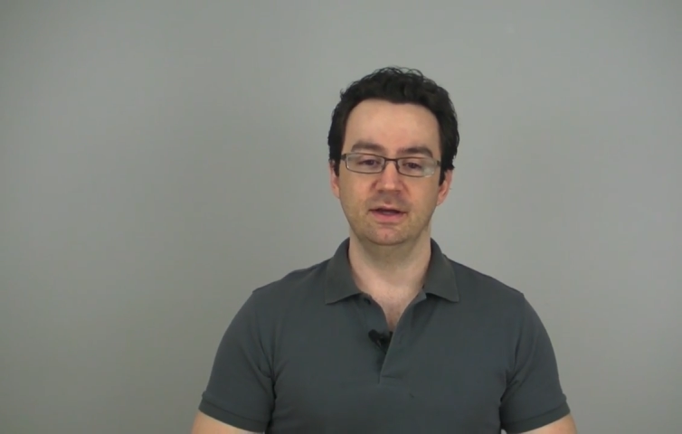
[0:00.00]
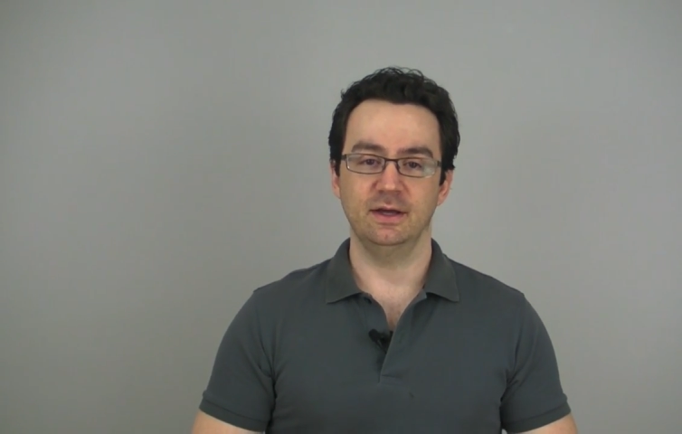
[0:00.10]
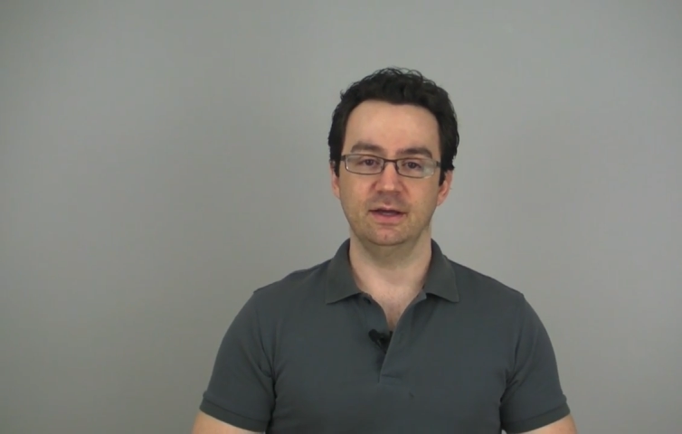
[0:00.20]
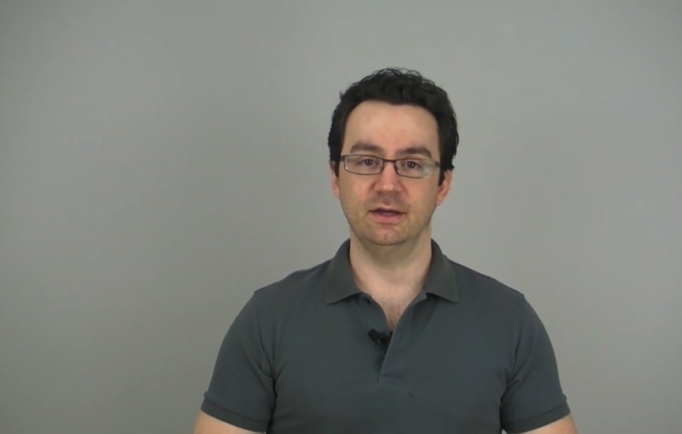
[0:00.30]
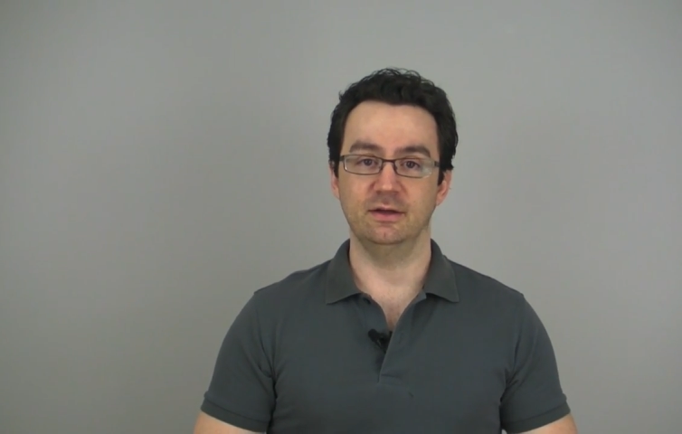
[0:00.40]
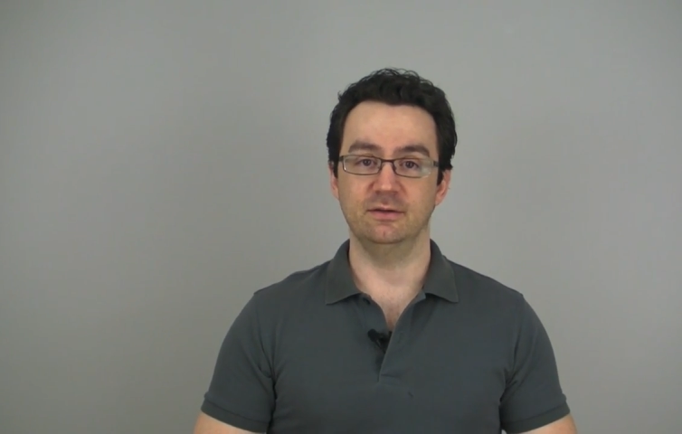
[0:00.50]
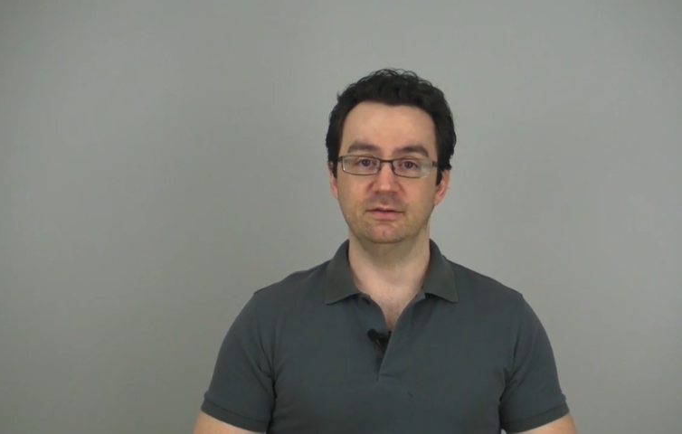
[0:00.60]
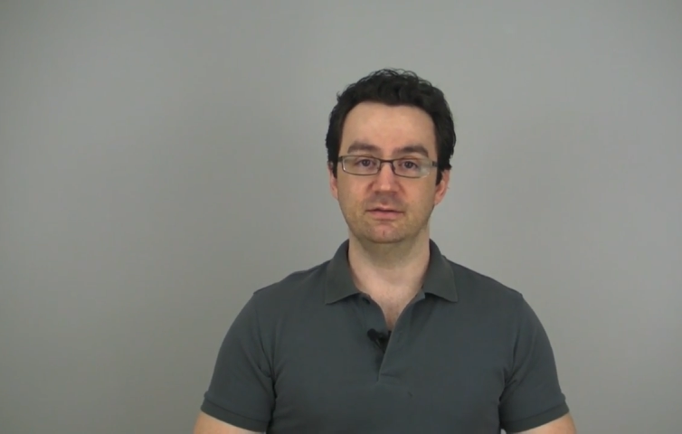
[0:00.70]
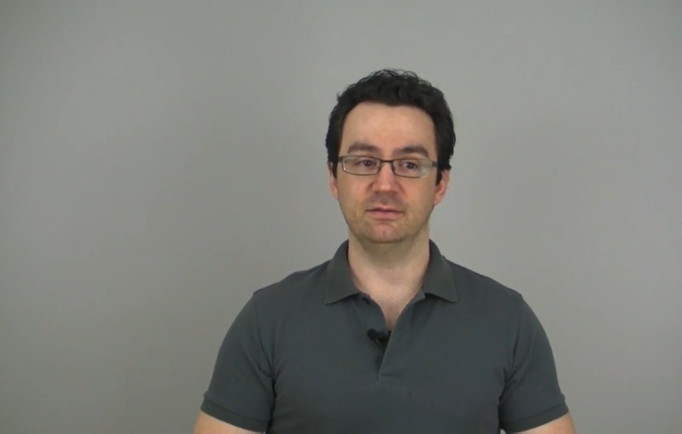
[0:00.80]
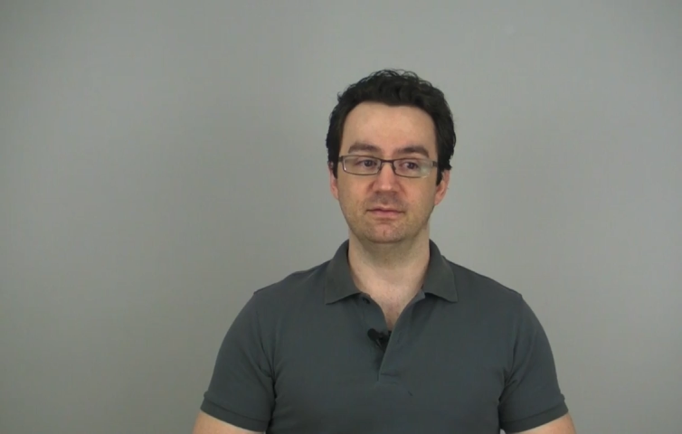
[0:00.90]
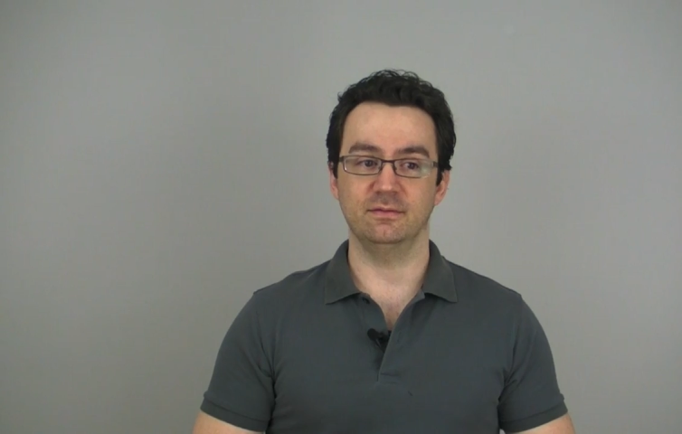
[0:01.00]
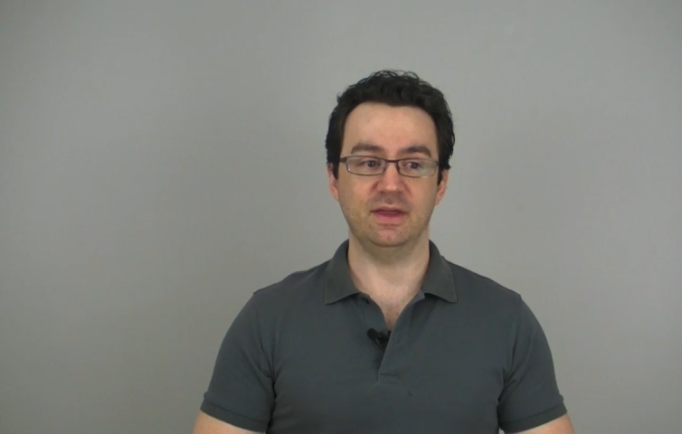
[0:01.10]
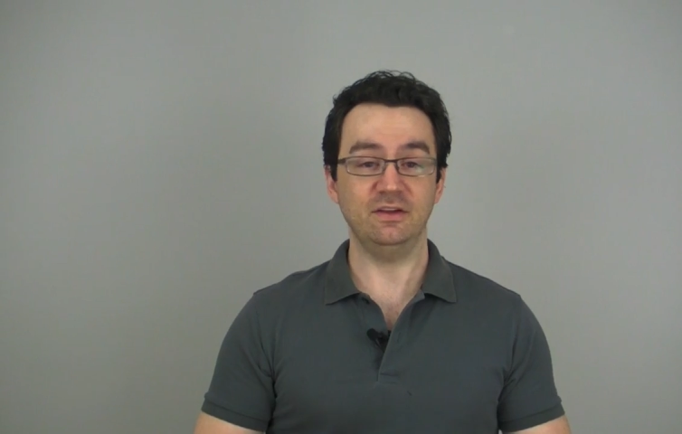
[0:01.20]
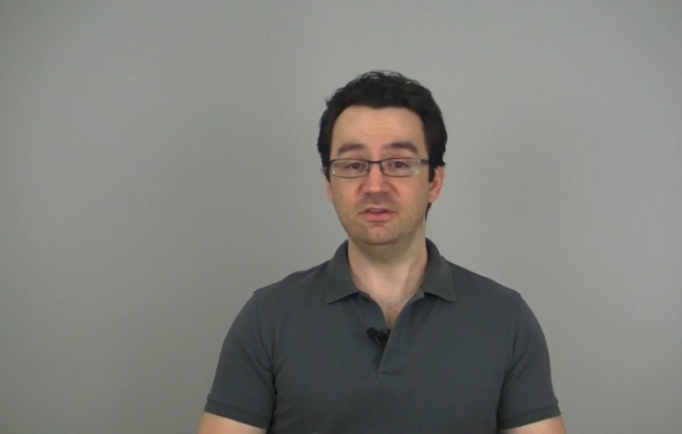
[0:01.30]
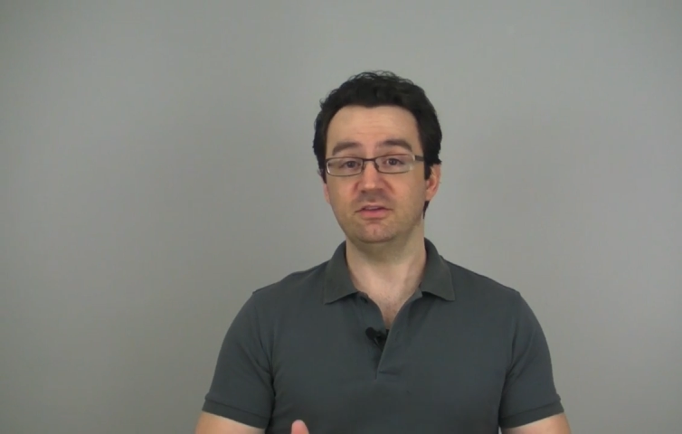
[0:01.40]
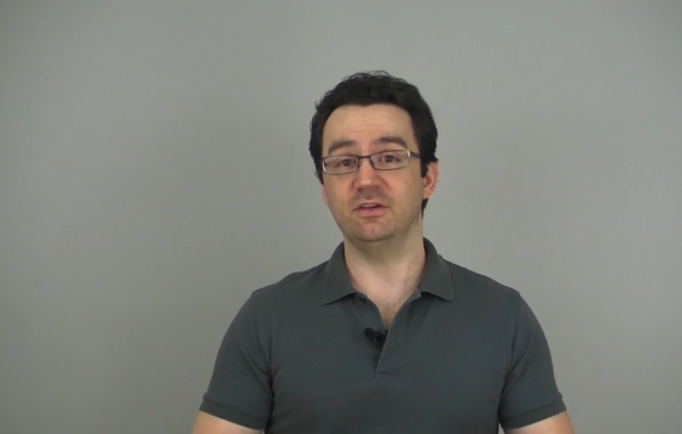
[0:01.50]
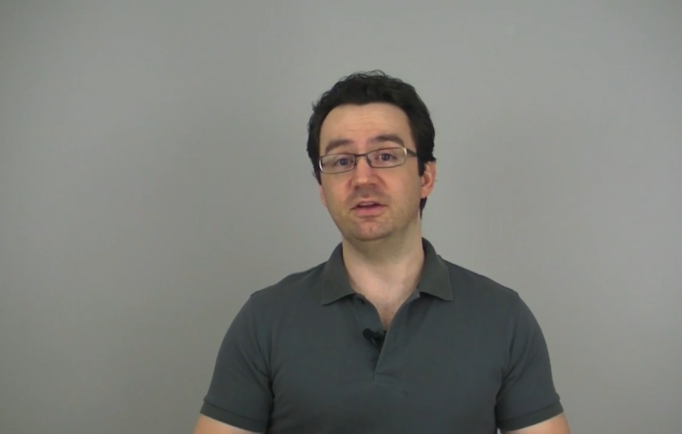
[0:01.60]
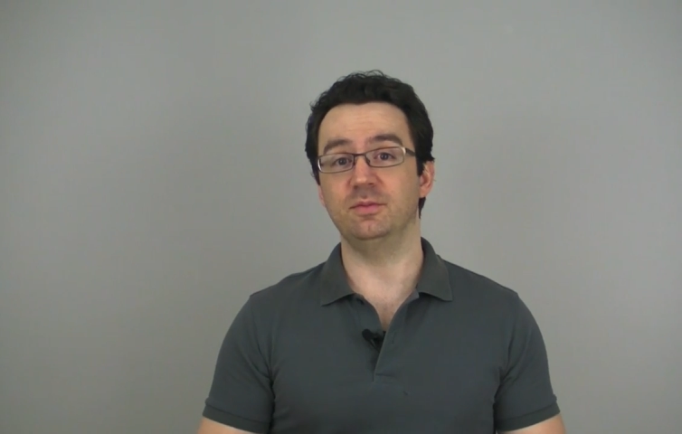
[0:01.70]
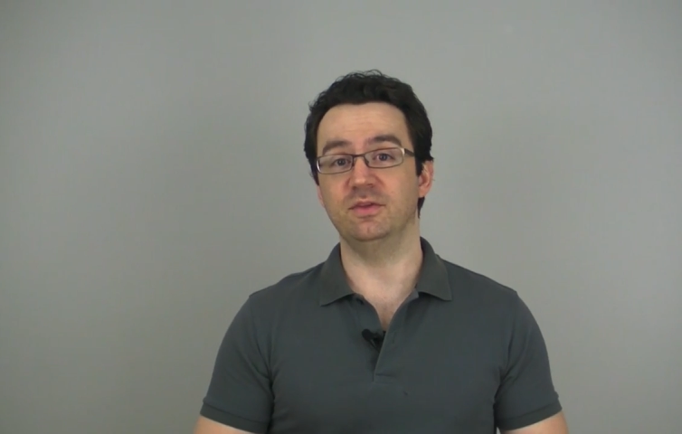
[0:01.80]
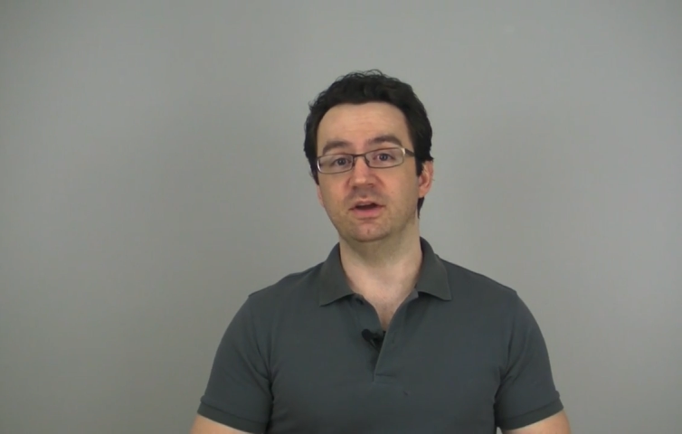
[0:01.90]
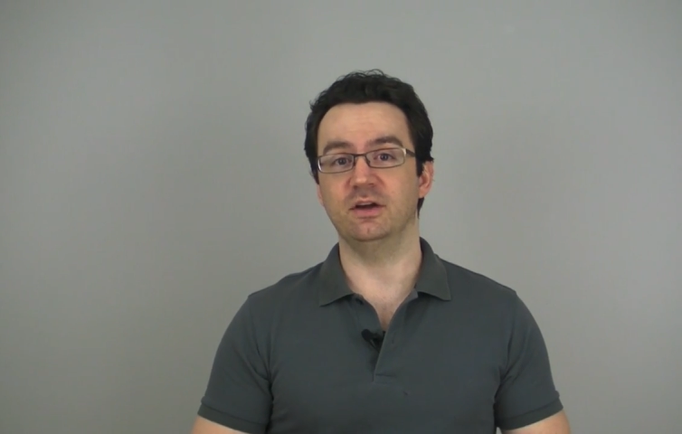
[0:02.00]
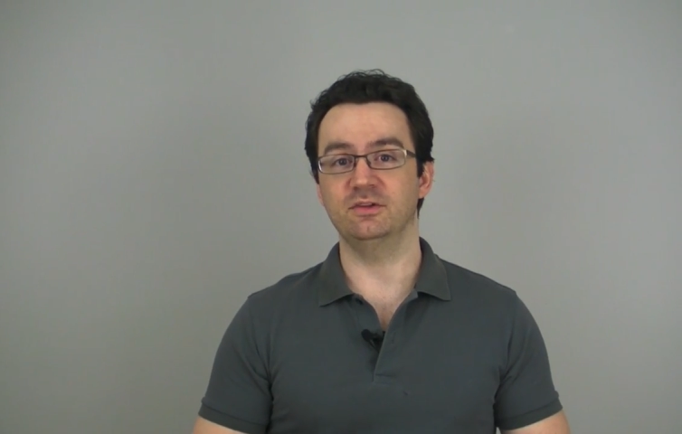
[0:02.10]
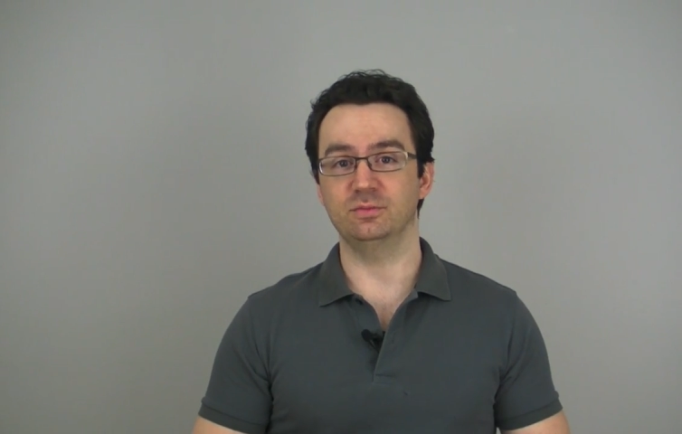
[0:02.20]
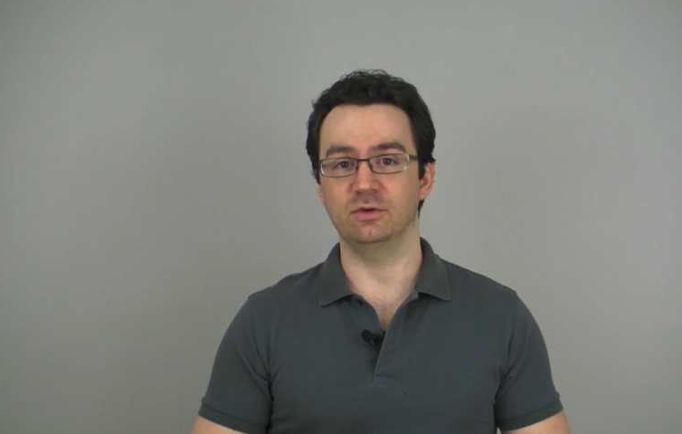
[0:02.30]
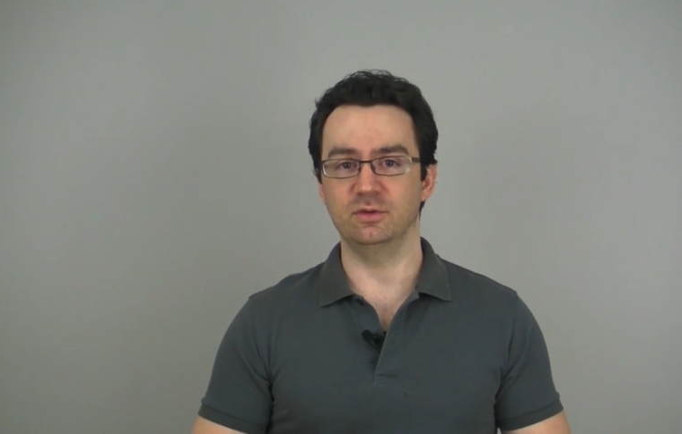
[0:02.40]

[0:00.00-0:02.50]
And that's just the tip of the iceberg.